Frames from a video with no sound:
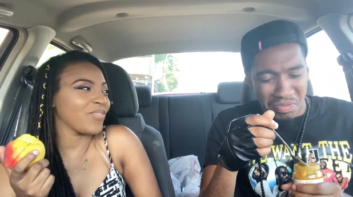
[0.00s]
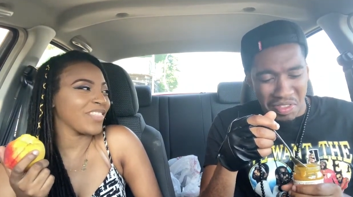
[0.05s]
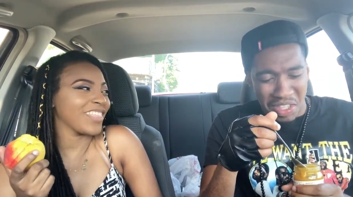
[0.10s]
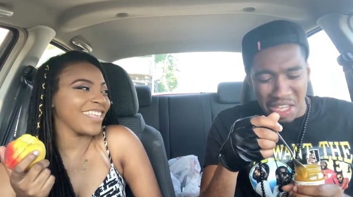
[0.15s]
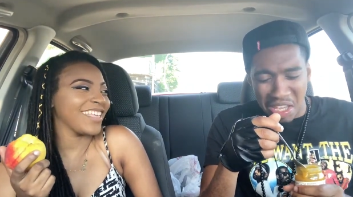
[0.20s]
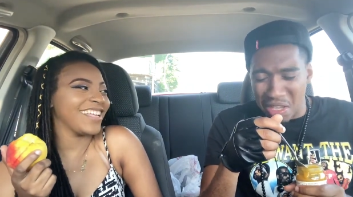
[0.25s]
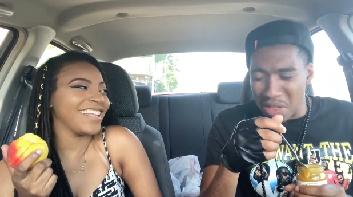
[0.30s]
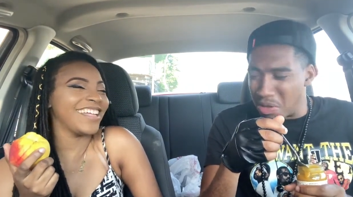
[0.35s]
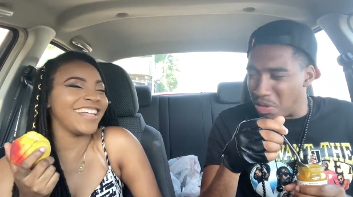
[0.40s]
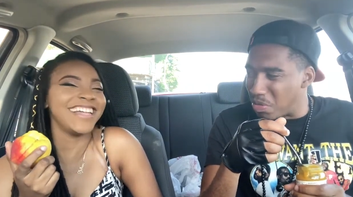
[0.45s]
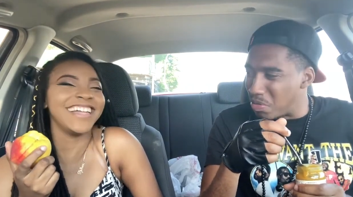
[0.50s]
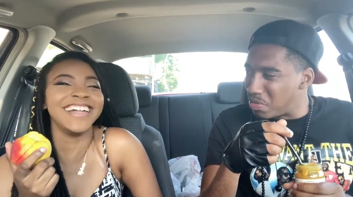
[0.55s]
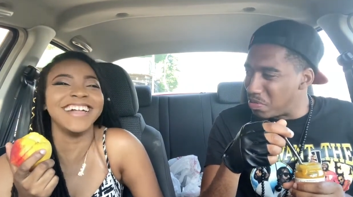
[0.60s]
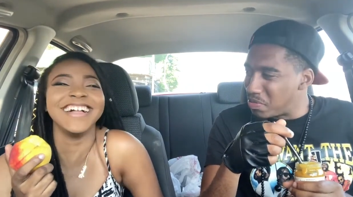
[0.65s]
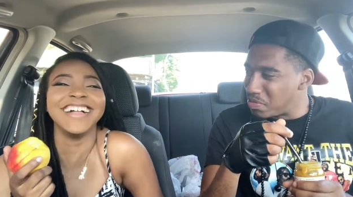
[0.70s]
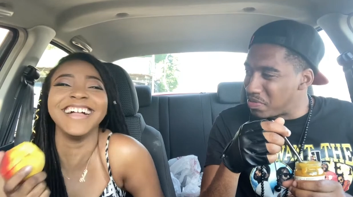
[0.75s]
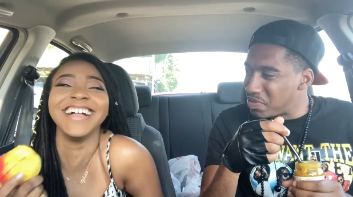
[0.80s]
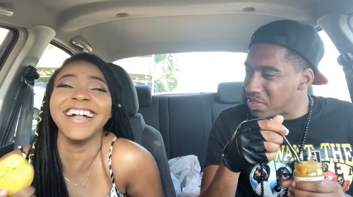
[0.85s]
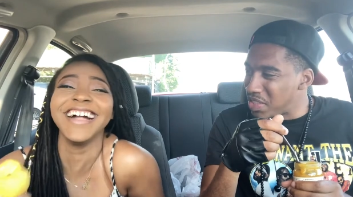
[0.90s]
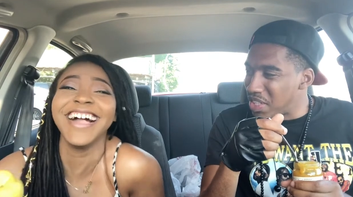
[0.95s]
Speaker 1: Yeah.
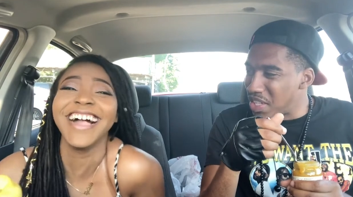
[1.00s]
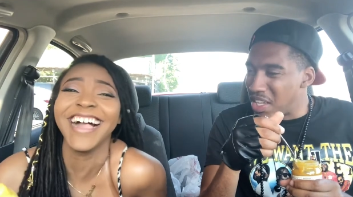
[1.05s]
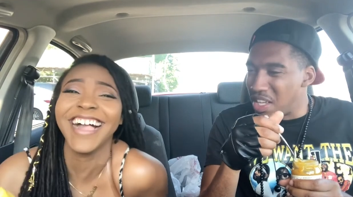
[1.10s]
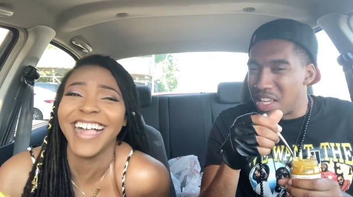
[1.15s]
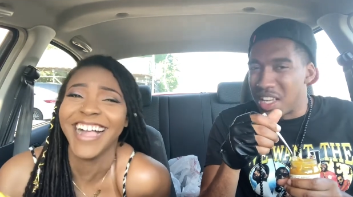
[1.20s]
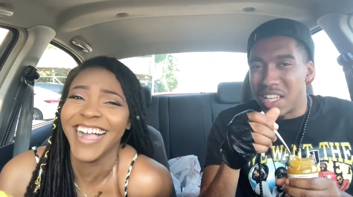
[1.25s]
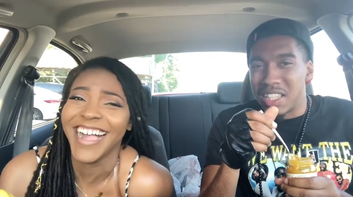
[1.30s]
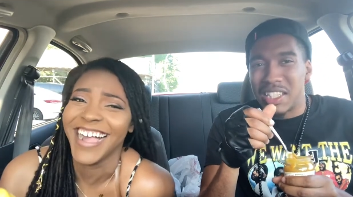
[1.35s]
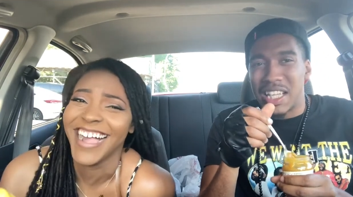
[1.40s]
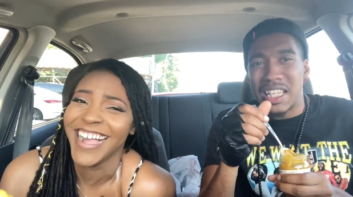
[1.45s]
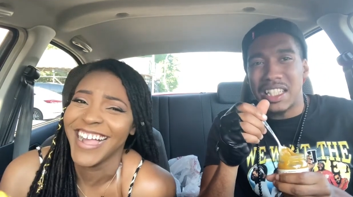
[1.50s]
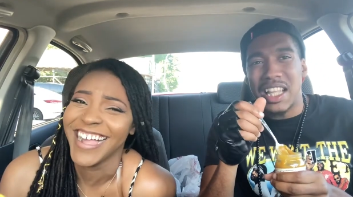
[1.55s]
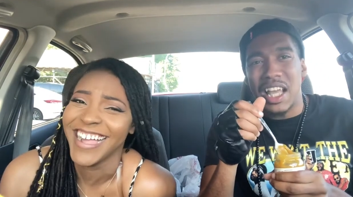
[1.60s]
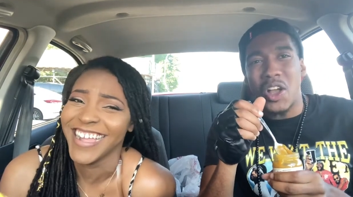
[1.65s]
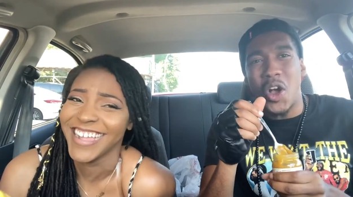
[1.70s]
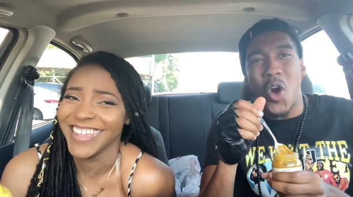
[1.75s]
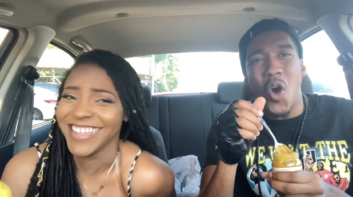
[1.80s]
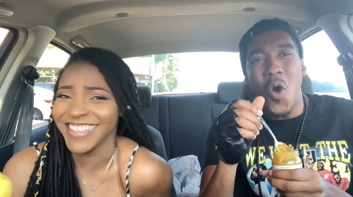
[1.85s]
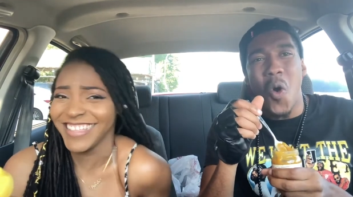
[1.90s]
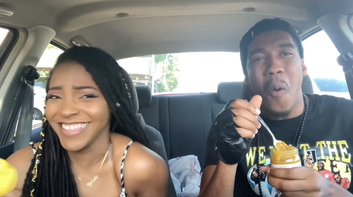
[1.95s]
Tastes like
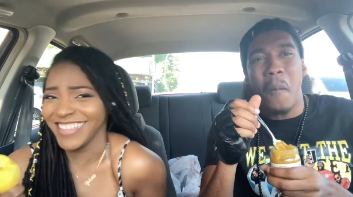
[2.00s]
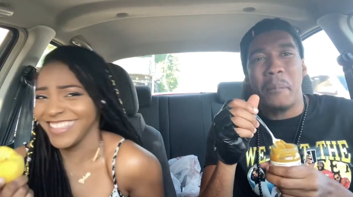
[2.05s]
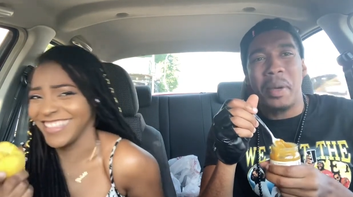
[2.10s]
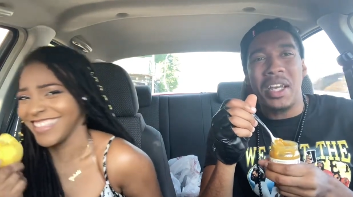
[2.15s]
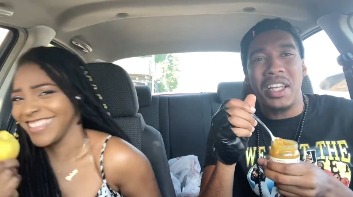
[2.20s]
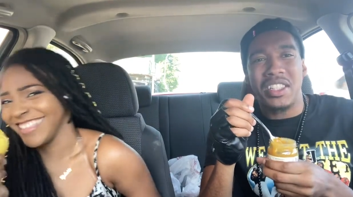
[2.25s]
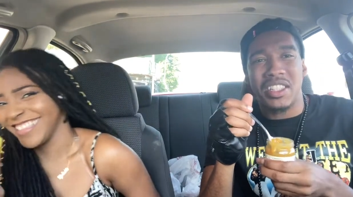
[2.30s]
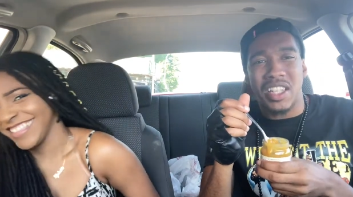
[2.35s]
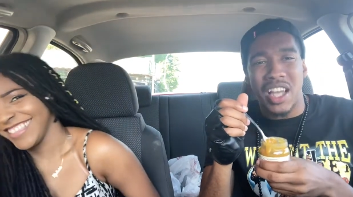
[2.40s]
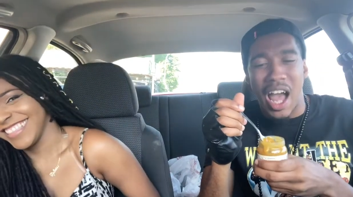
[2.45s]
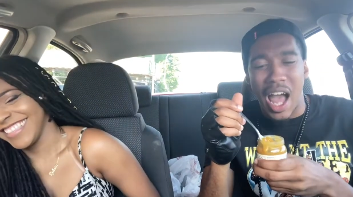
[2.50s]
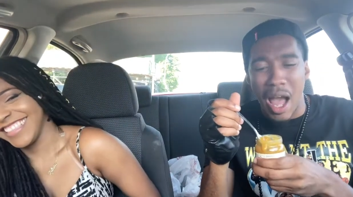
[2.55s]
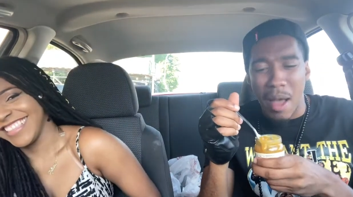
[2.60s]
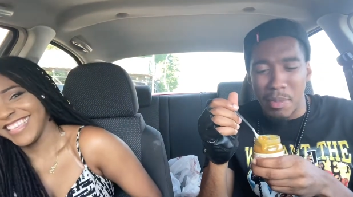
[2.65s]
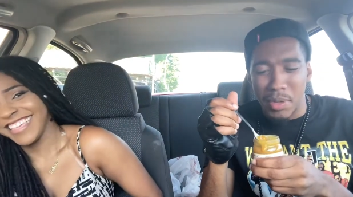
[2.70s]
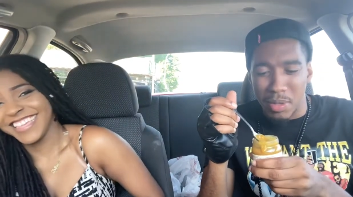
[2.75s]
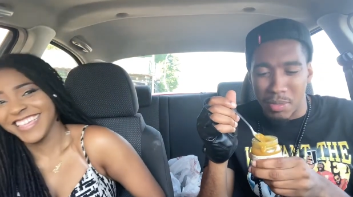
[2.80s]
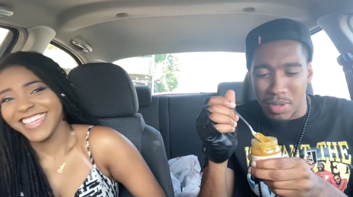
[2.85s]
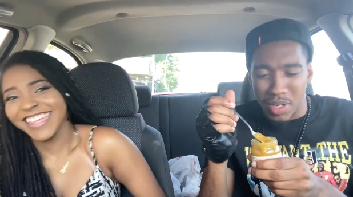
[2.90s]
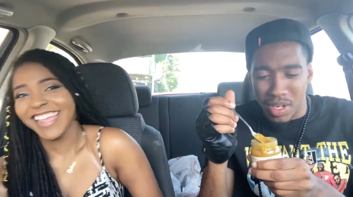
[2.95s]
old peach cobbler,
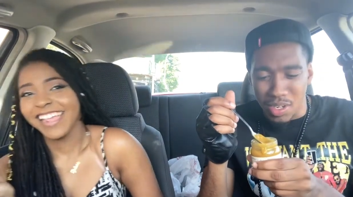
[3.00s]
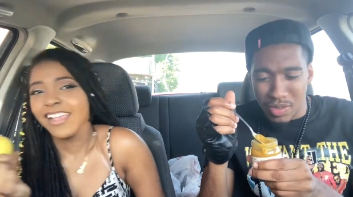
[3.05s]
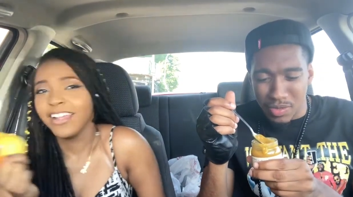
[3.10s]
bro.